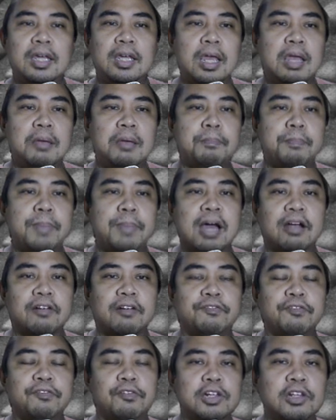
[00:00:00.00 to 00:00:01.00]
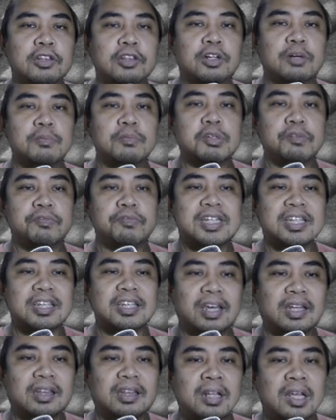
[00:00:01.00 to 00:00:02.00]
impactful in terms of his
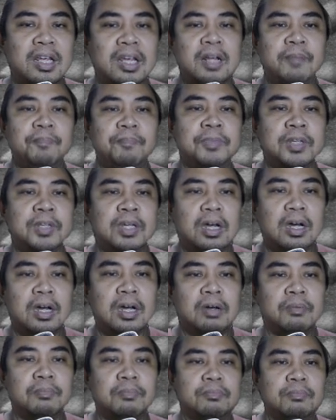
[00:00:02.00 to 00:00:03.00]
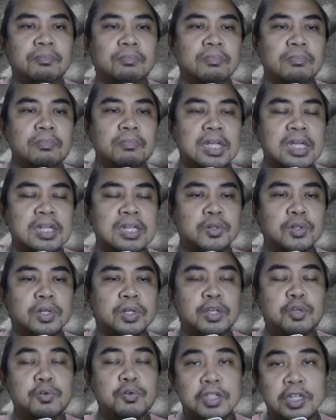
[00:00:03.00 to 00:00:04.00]
kit. Um, his
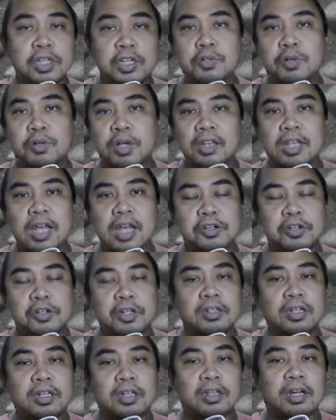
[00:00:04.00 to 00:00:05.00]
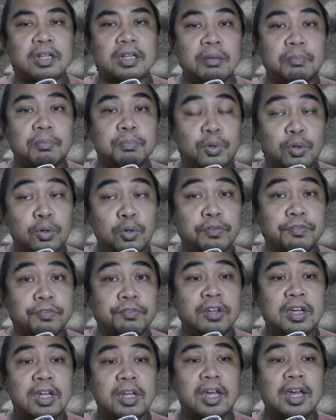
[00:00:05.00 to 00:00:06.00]
usage rate actually did not improve,
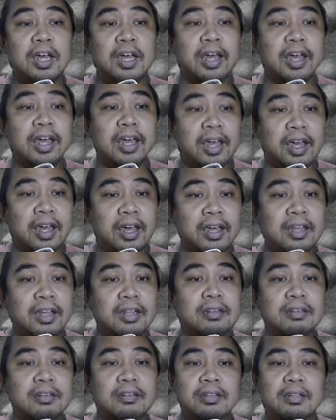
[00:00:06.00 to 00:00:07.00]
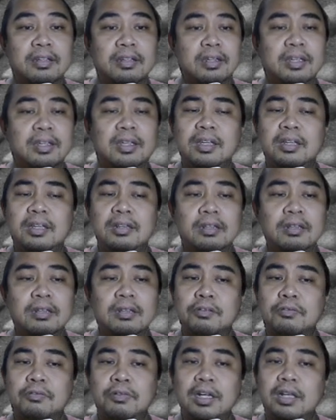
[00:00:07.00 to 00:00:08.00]
and he did
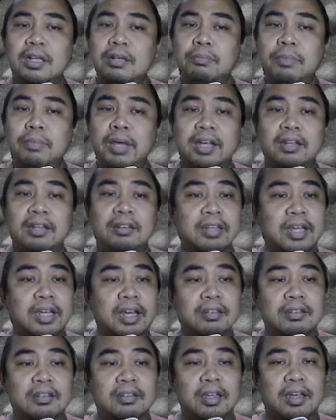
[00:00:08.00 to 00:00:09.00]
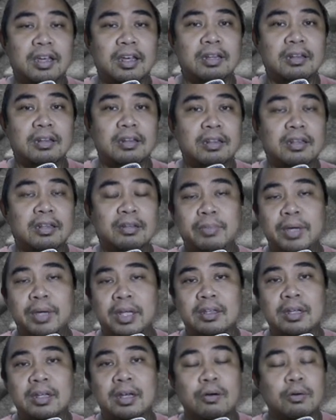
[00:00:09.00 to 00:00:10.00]
not really make a dent in, in the
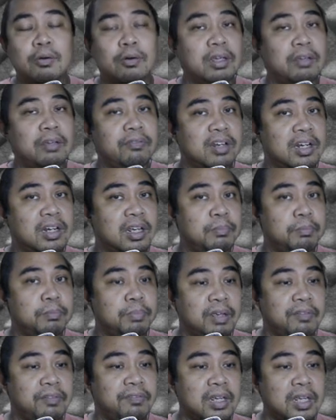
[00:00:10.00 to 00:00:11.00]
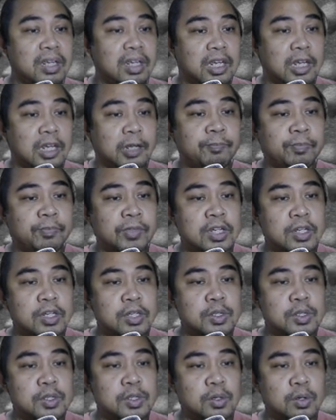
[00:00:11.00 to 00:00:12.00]
meta or even in PvE.
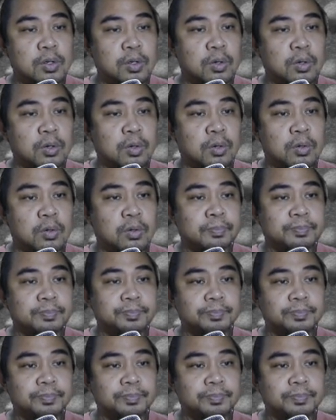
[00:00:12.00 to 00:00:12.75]
So